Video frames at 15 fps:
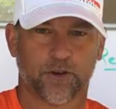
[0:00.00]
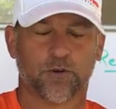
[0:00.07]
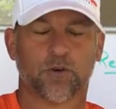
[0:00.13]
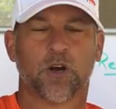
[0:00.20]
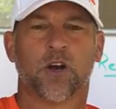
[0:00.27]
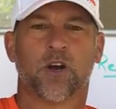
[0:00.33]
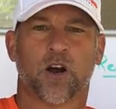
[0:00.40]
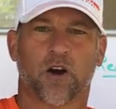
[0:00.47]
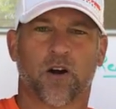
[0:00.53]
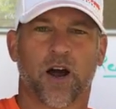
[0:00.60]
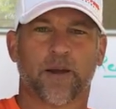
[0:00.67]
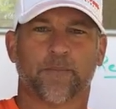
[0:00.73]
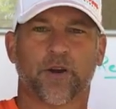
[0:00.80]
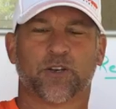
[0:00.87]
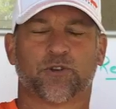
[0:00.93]
do. All
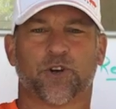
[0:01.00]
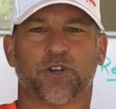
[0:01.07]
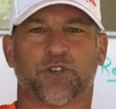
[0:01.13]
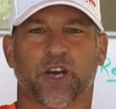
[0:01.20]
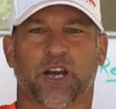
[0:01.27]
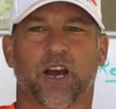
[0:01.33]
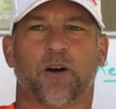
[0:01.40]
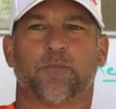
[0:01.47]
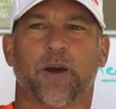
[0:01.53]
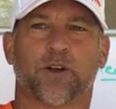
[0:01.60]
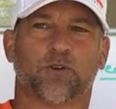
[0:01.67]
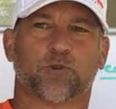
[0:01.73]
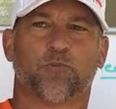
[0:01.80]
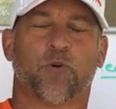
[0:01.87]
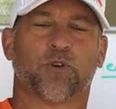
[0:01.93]
right, make sure you check out
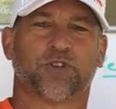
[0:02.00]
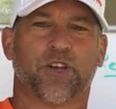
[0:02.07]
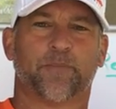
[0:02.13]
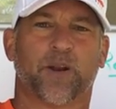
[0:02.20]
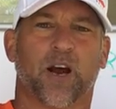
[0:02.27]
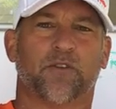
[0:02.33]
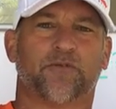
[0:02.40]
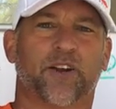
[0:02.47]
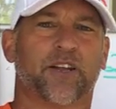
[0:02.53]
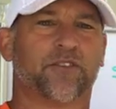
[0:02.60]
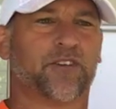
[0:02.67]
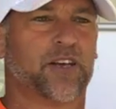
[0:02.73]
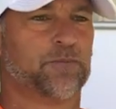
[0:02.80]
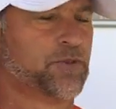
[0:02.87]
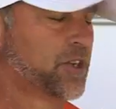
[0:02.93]
Baker Sports. They've been
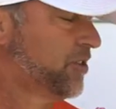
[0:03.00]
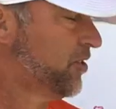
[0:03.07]
outfitting teams